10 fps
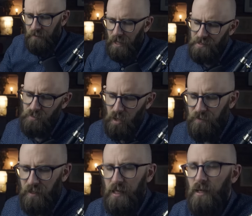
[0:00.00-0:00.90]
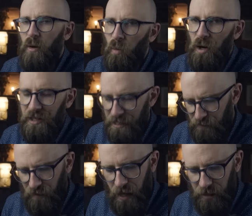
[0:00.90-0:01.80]
That's roughly what
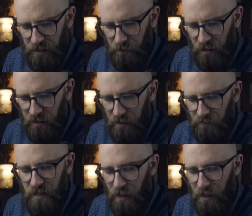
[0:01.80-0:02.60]
his family believed.